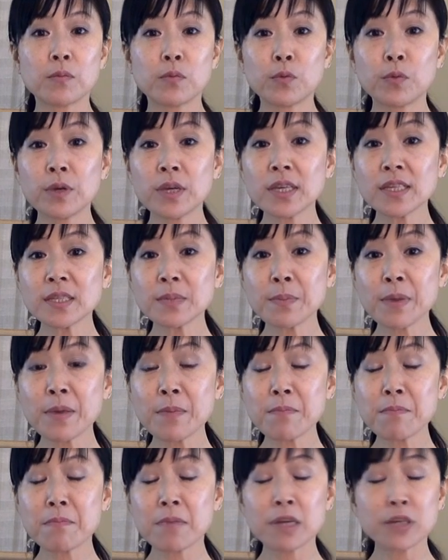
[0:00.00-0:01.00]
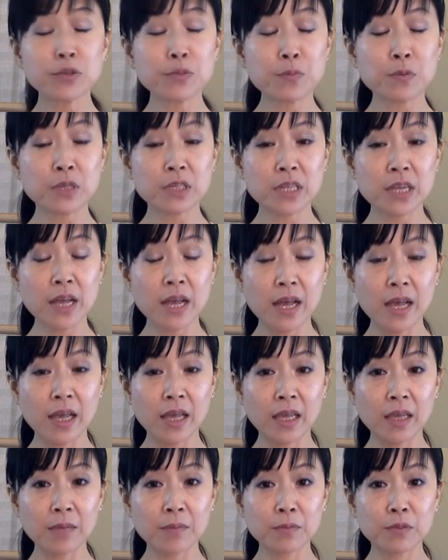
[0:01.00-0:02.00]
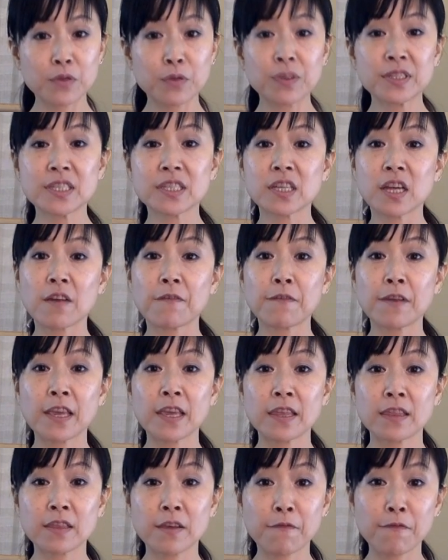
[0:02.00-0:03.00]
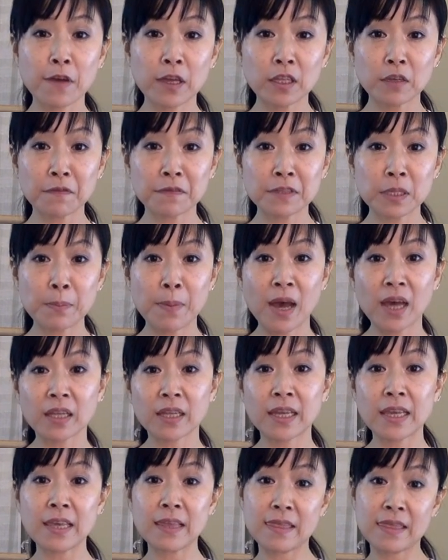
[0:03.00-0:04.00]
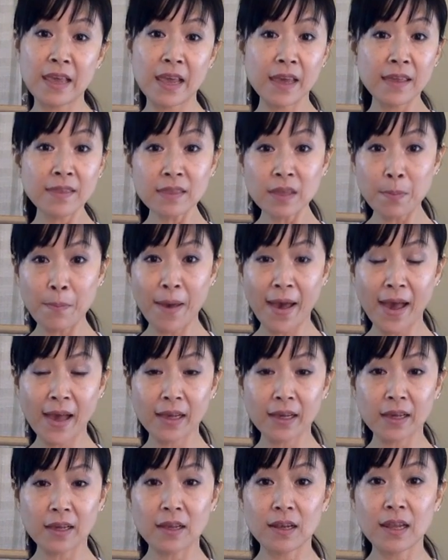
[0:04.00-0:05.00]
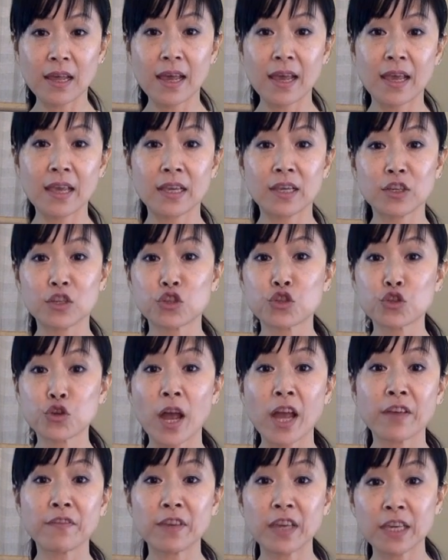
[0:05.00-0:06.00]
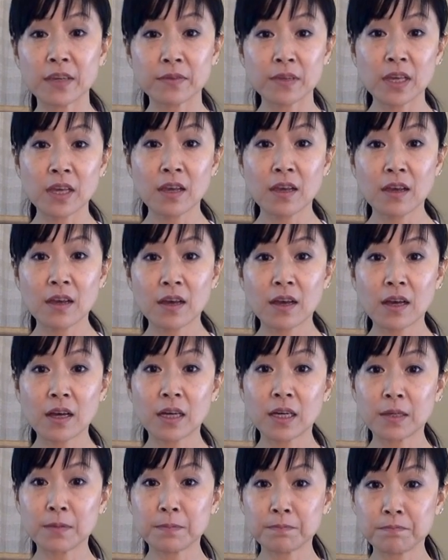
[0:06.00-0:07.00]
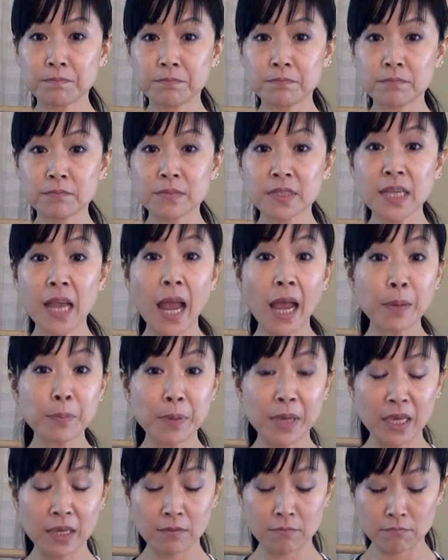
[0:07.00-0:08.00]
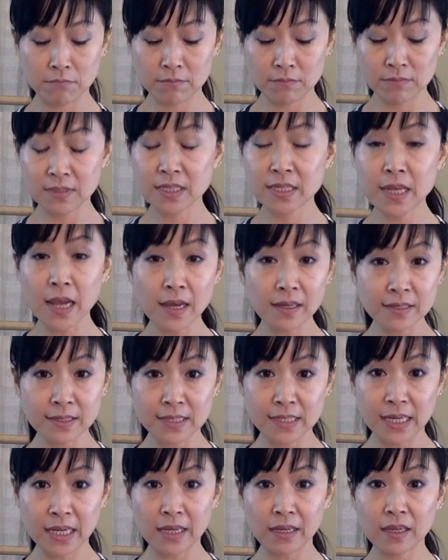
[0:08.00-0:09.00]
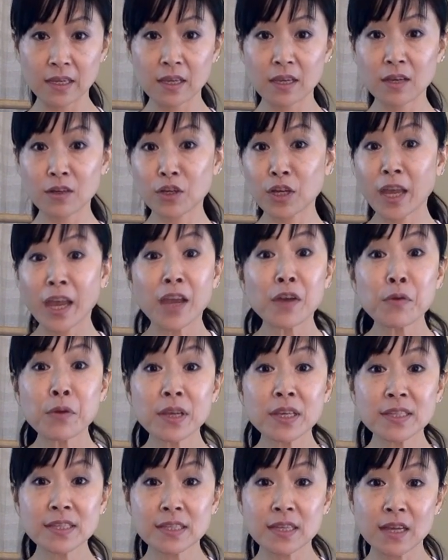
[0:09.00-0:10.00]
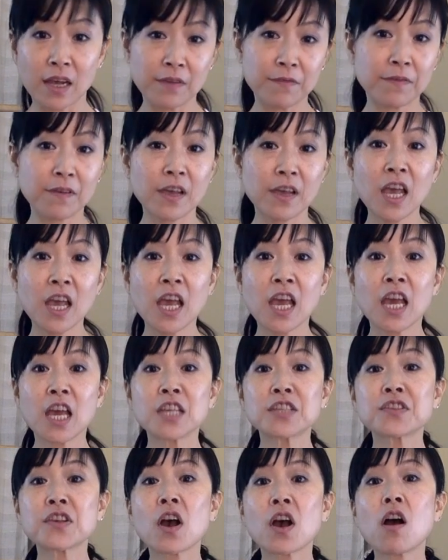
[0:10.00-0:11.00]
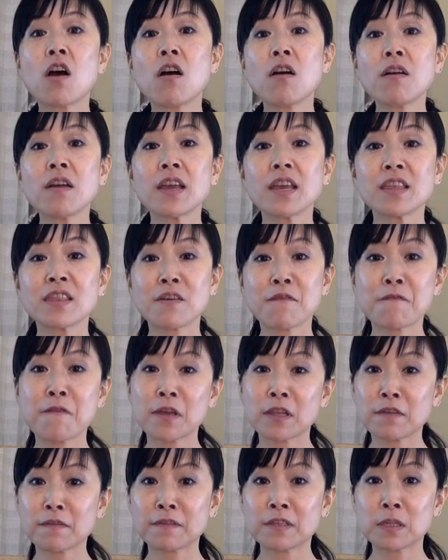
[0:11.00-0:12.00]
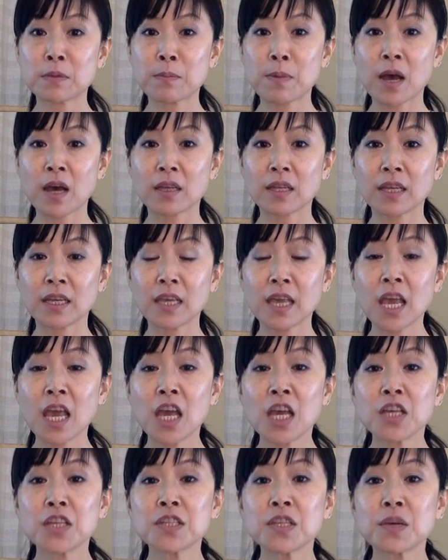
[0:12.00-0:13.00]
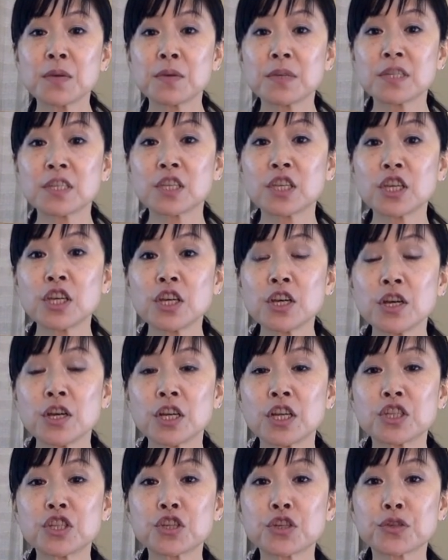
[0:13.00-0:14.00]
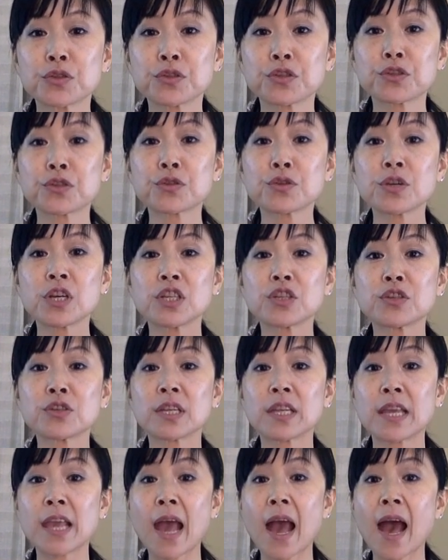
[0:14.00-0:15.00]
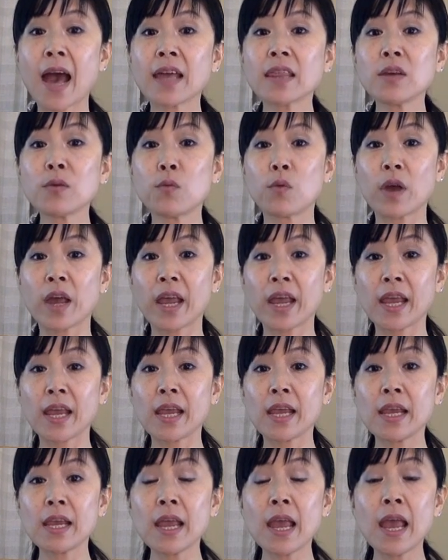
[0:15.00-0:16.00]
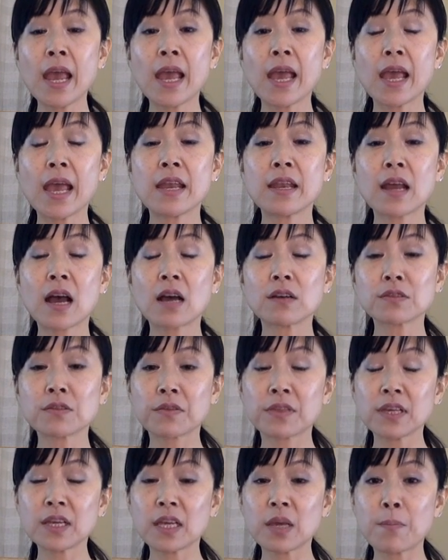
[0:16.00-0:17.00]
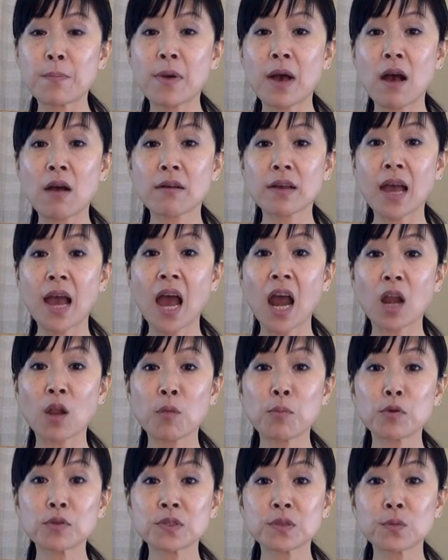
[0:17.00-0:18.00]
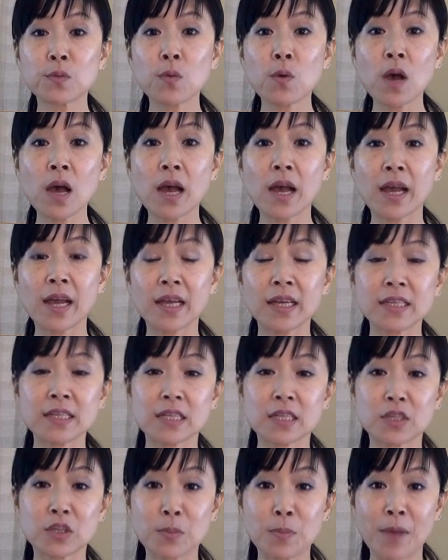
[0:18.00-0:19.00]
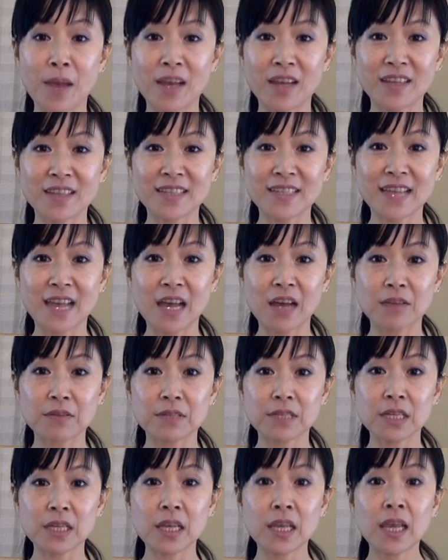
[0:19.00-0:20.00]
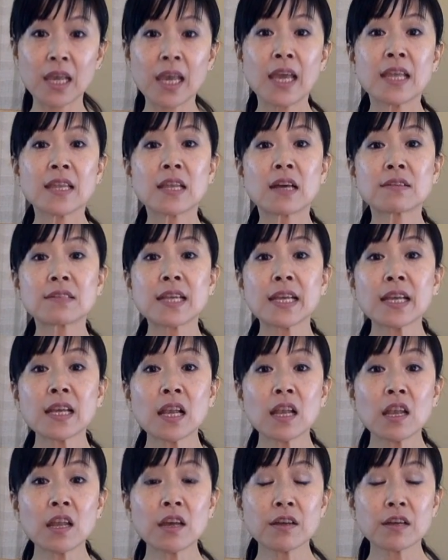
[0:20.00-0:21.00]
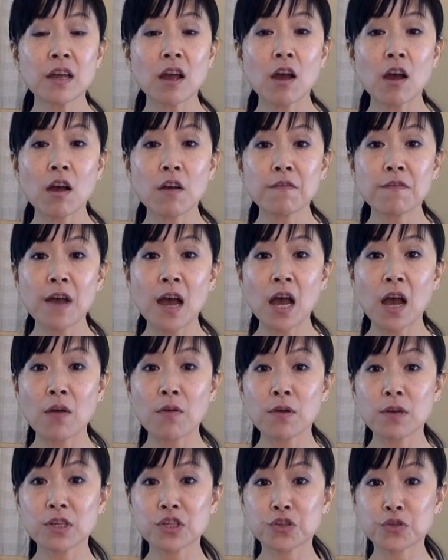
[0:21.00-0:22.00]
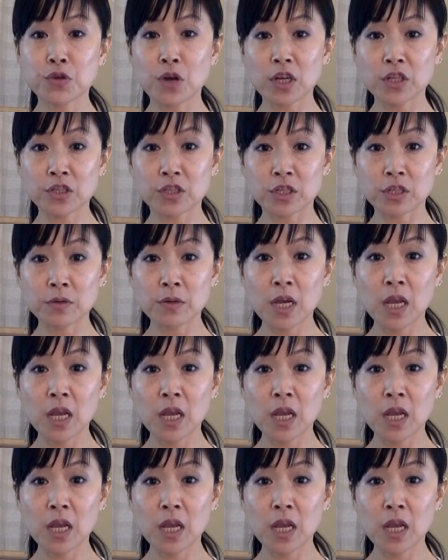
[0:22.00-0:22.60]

We spend much more time doing stuff in the front of the body than the back, like driving, typing, texting, carrying stuff. It's all in the front of the body. So it's good to stretch the other way and also think about collarbones wide to balance out. Now take a look of our structure.